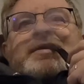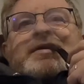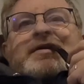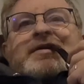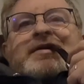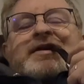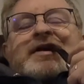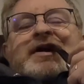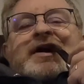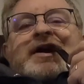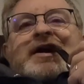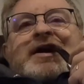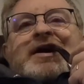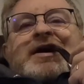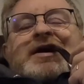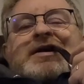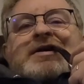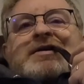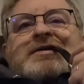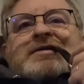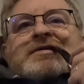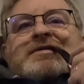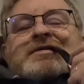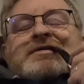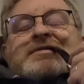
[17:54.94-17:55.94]
yeah,
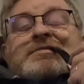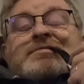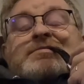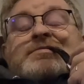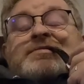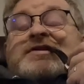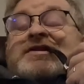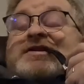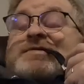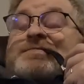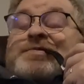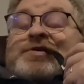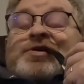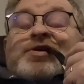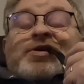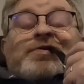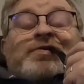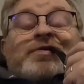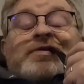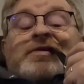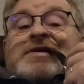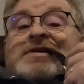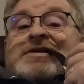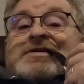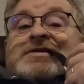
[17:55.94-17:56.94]
but it's
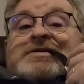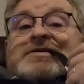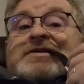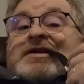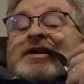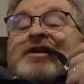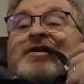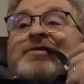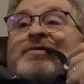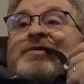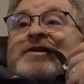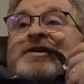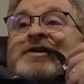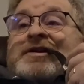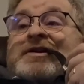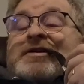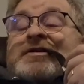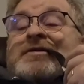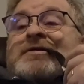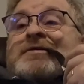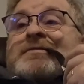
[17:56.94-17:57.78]
beautiful. I love it here.